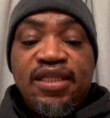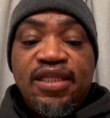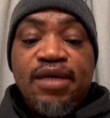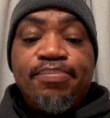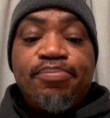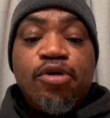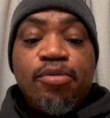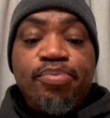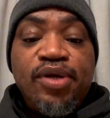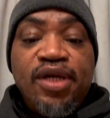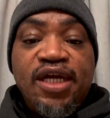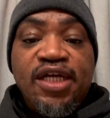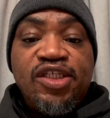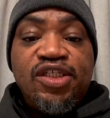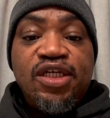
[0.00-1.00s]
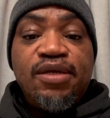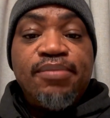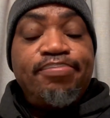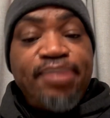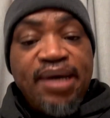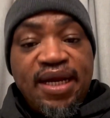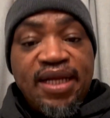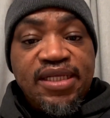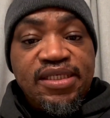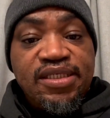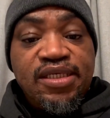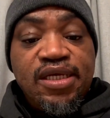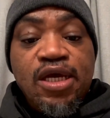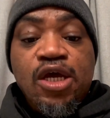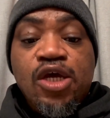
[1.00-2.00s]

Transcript: the population balance.